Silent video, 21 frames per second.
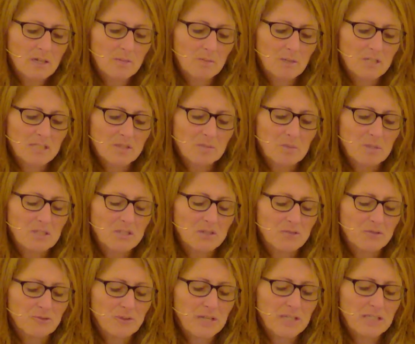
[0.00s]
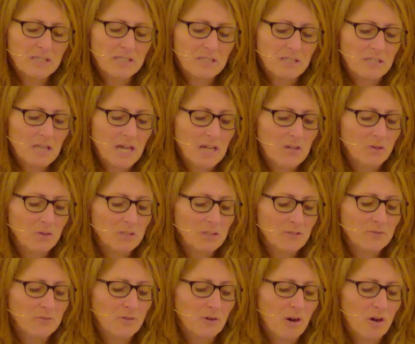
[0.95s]
must be defended not
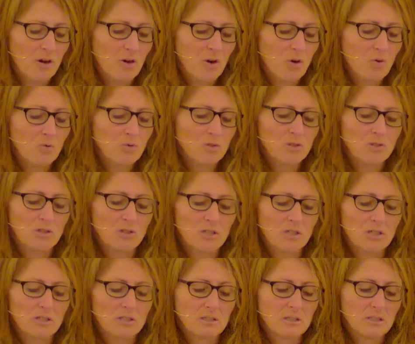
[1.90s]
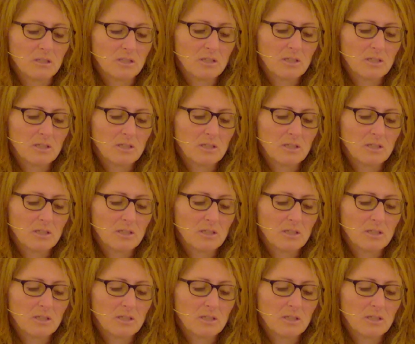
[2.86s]
only for our own good,